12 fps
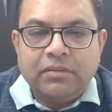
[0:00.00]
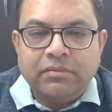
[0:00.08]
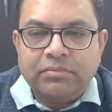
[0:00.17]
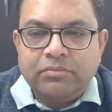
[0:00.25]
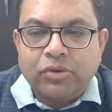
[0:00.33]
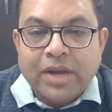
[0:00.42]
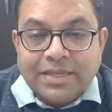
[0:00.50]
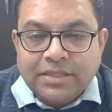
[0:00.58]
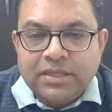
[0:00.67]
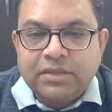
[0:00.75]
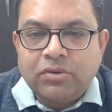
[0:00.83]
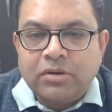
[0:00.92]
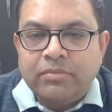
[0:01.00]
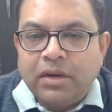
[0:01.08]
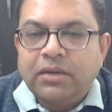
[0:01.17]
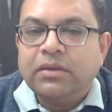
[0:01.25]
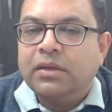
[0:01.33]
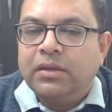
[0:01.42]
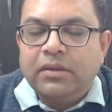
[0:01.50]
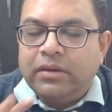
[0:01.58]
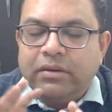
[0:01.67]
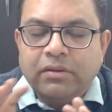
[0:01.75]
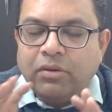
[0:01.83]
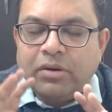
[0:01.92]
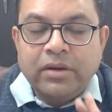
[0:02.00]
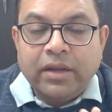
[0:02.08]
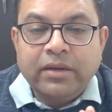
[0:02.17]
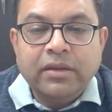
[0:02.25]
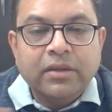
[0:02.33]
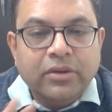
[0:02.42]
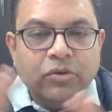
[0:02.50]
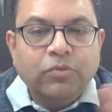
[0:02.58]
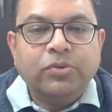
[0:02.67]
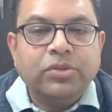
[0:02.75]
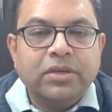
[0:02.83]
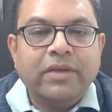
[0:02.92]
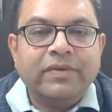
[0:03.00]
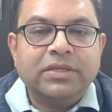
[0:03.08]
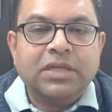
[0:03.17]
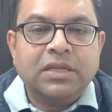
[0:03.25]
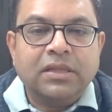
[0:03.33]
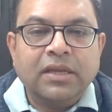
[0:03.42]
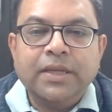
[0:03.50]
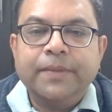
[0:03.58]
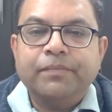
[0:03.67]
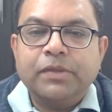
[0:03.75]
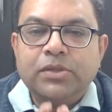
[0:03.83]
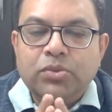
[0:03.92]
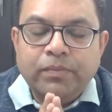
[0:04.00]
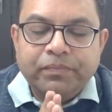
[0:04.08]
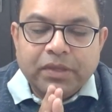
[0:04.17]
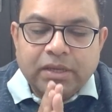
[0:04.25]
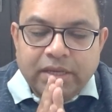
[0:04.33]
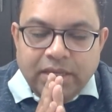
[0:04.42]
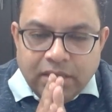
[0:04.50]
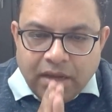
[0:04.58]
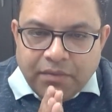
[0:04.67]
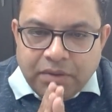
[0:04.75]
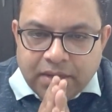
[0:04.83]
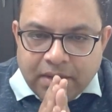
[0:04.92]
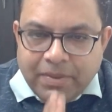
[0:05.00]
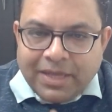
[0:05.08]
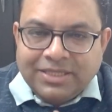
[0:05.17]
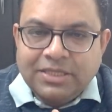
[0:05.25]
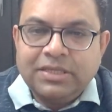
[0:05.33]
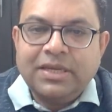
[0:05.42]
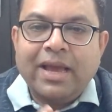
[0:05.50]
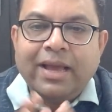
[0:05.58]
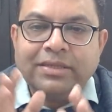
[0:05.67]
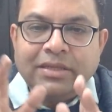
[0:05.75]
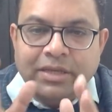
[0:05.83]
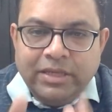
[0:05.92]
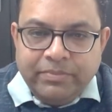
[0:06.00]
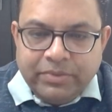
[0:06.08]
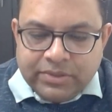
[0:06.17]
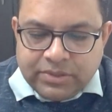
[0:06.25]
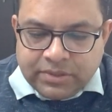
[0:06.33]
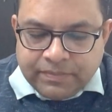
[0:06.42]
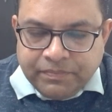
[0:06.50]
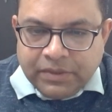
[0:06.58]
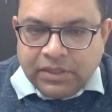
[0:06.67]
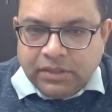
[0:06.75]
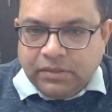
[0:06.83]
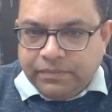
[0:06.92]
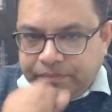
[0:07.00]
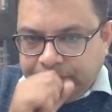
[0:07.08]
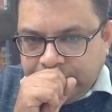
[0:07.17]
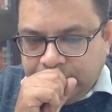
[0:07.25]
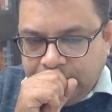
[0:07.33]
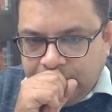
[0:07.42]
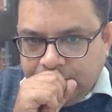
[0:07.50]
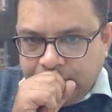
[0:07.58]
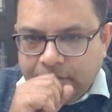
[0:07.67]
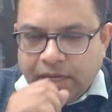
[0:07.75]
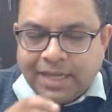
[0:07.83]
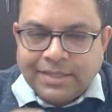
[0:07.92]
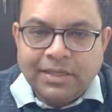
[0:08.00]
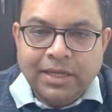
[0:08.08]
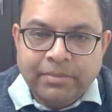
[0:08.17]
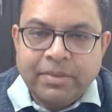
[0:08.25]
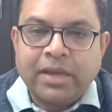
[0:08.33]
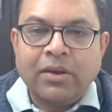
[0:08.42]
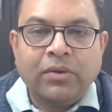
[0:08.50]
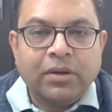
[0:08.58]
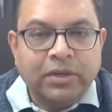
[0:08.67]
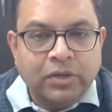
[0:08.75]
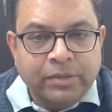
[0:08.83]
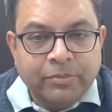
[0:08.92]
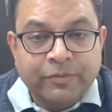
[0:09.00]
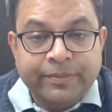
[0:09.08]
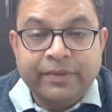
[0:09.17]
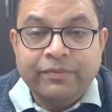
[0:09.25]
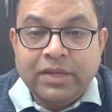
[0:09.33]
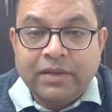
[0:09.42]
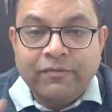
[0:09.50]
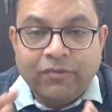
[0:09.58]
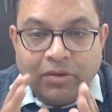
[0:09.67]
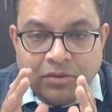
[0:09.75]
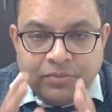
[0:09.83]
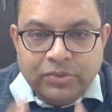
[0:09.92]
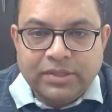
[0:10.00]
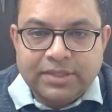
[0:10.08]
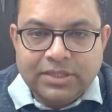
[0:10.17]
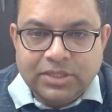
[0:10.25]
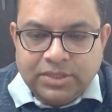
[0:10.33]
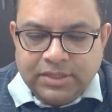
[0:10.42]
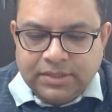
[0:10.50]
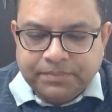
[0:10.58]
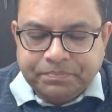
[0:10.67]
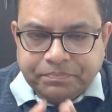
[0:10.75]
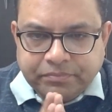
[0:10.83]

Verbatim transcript: a monastic or a monk or a nun no buddha never said that so in our capacity as a lay person as a layman or a laywoman, we can follow Buddha's teachings.